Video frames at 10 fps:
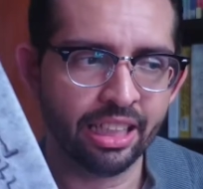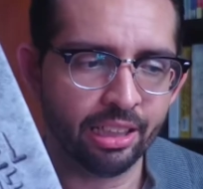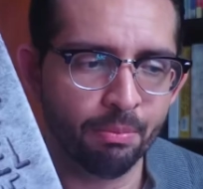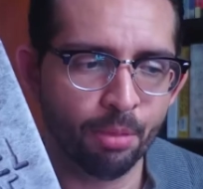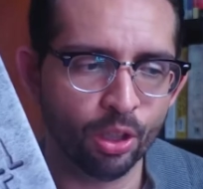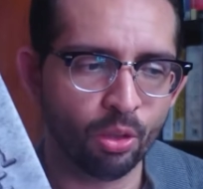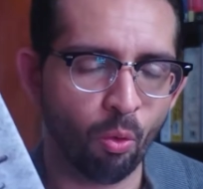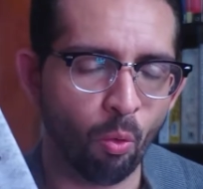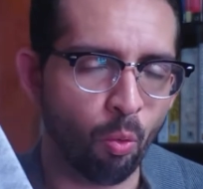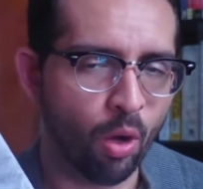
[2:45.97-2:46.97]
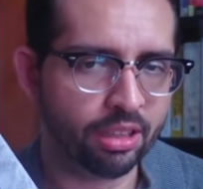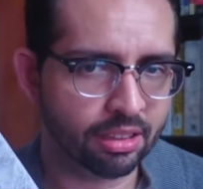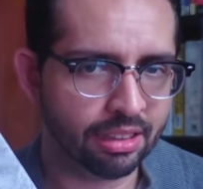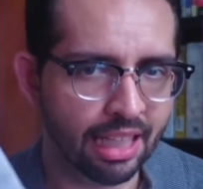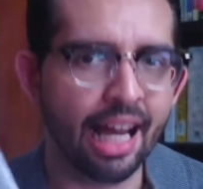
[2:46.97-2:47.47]
second book
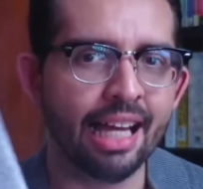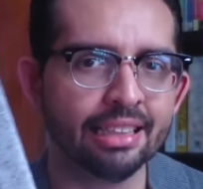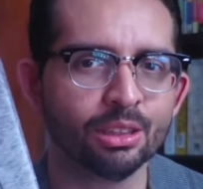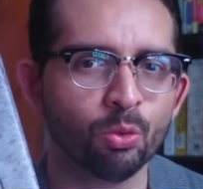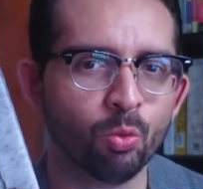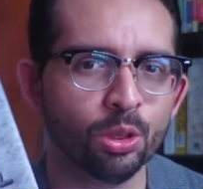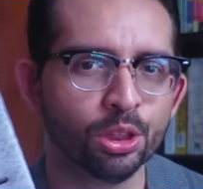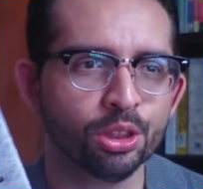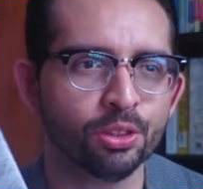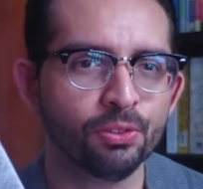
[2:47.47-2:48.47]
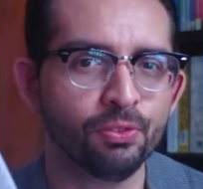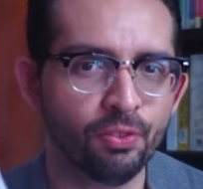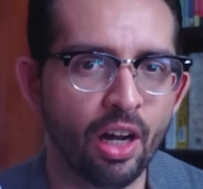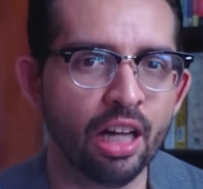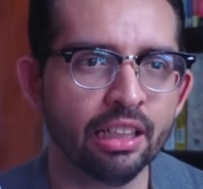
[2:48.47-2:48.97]
was nice, was
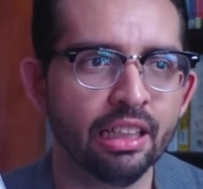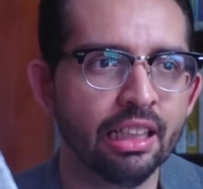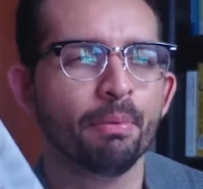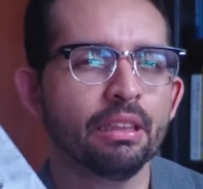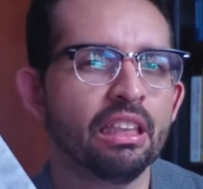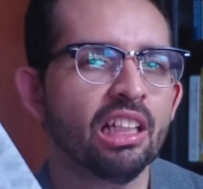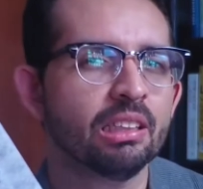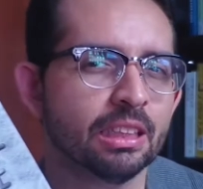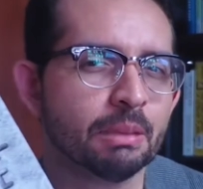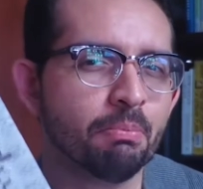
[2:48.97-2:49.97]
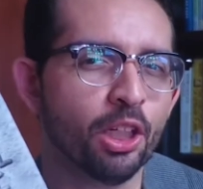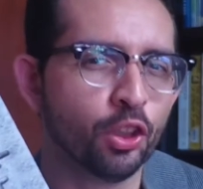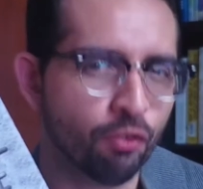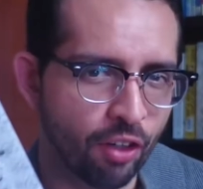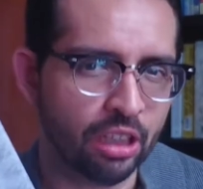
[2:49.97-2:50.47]
fun, but not as
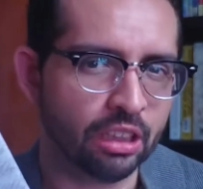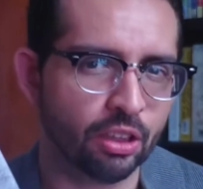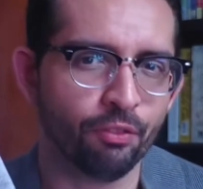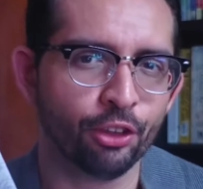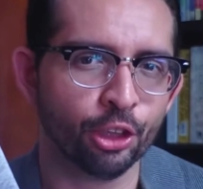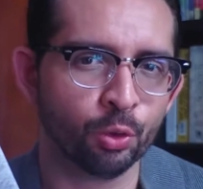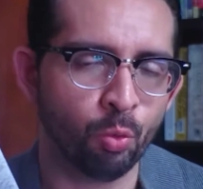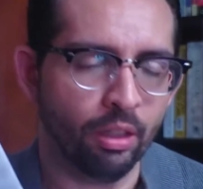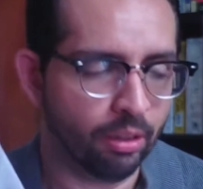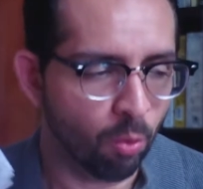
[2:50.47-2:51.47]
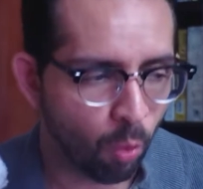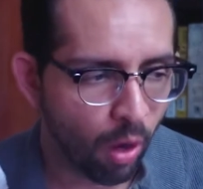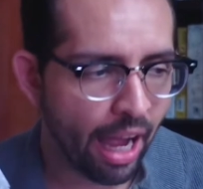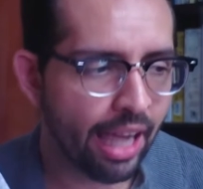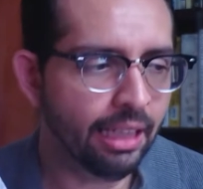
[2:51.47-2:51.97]
much fun as the first one.
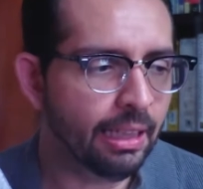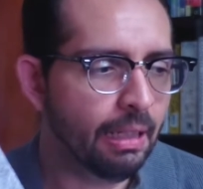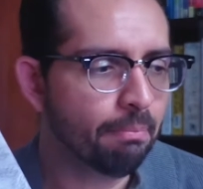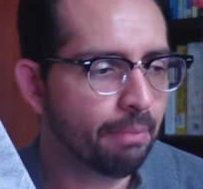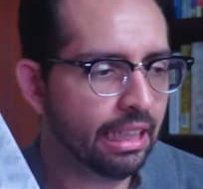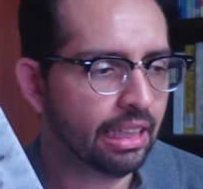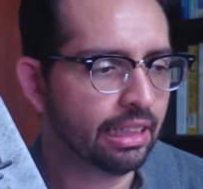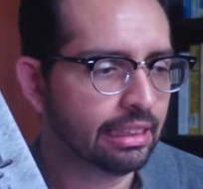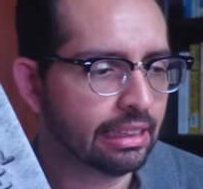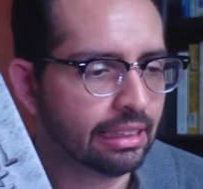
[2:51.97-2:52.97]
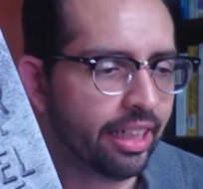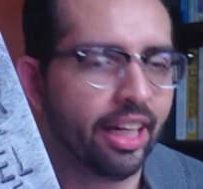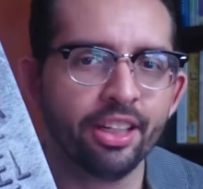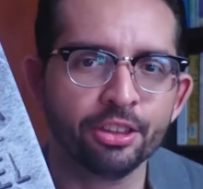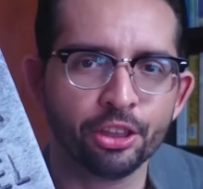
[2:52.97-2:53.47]
Why? Because
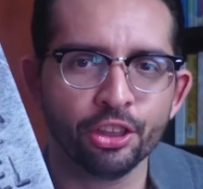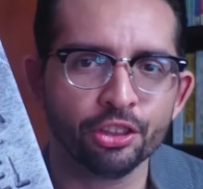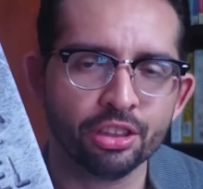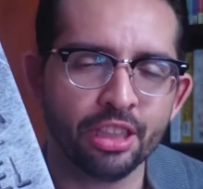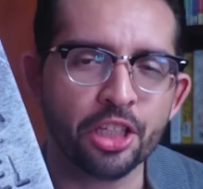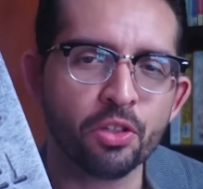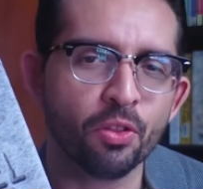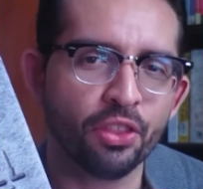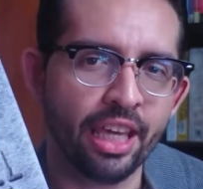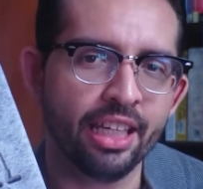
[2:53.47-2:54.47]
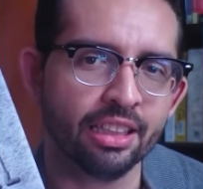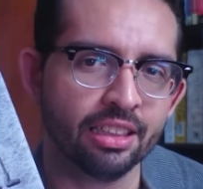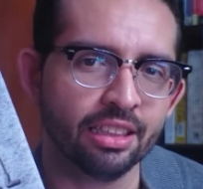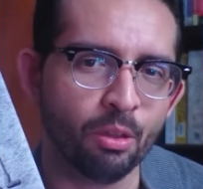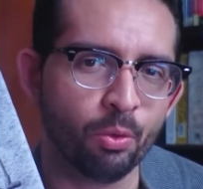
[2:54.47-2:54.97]
characters that you think
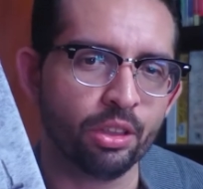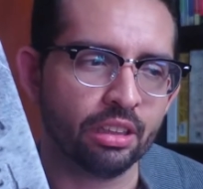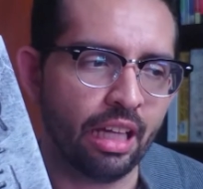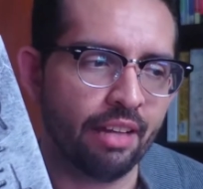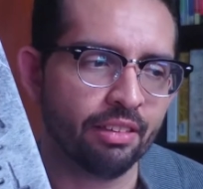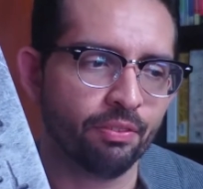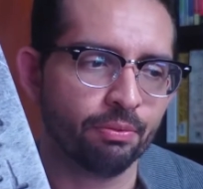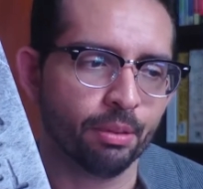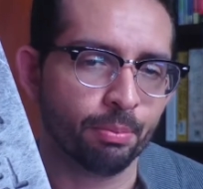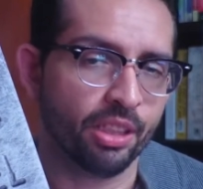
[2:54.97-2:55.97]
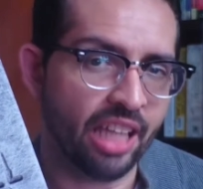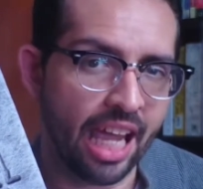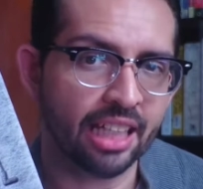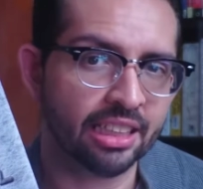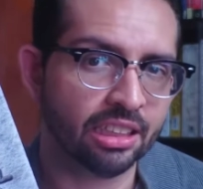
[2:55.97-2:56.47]
they were kind of the
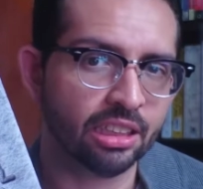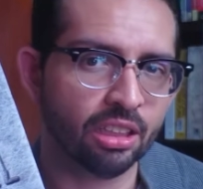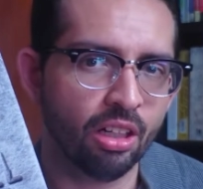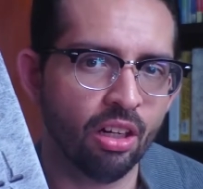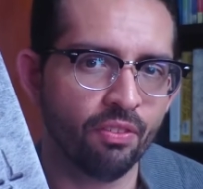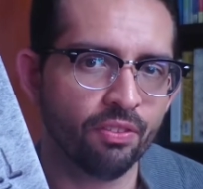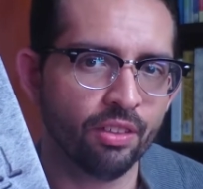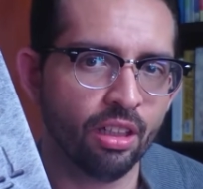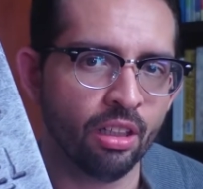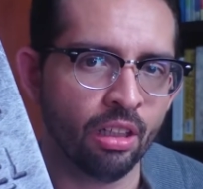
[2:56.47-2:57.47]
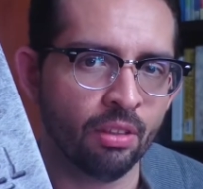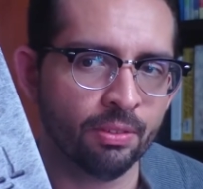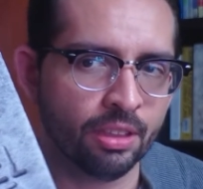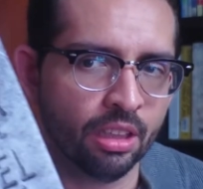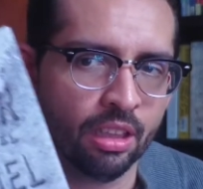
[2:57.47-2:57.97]
protagonist of
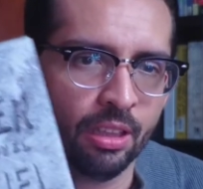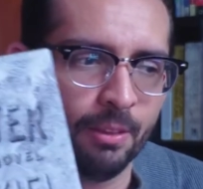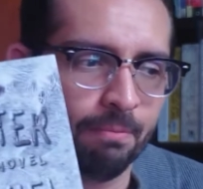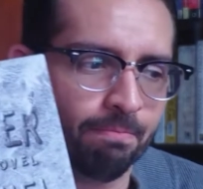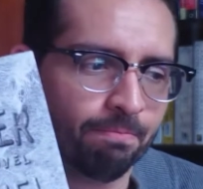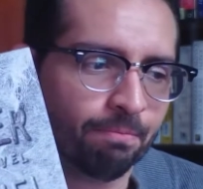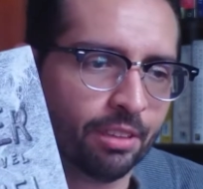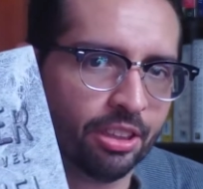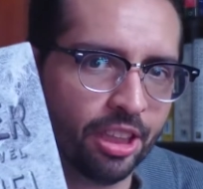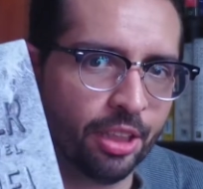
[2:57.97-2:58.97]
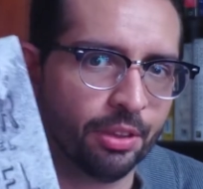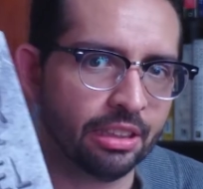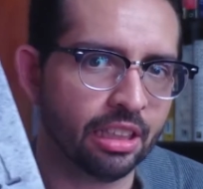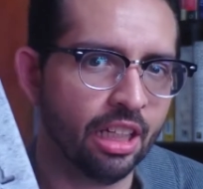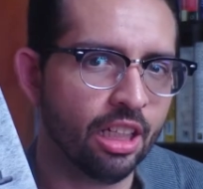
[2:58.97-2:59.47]
the
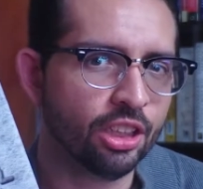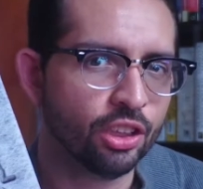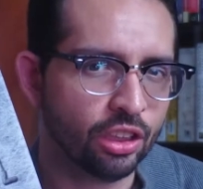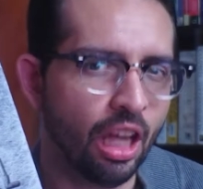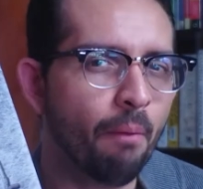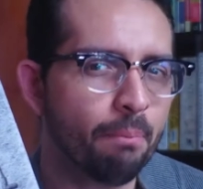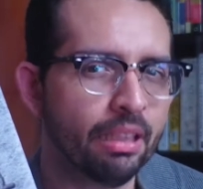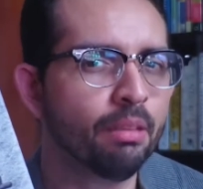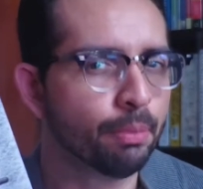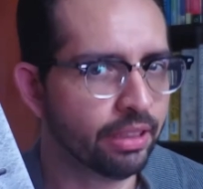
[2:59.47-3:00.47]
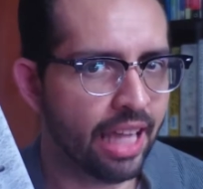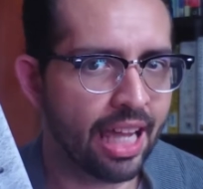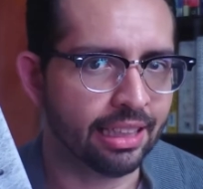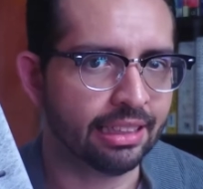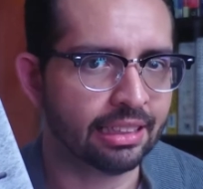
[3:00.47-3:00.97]
series stop being the
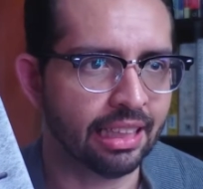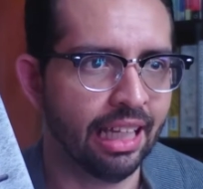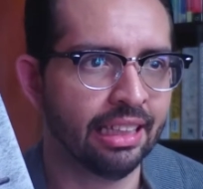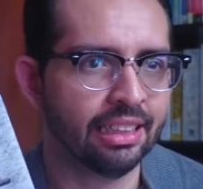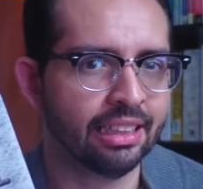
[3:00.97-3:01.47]
protagonist and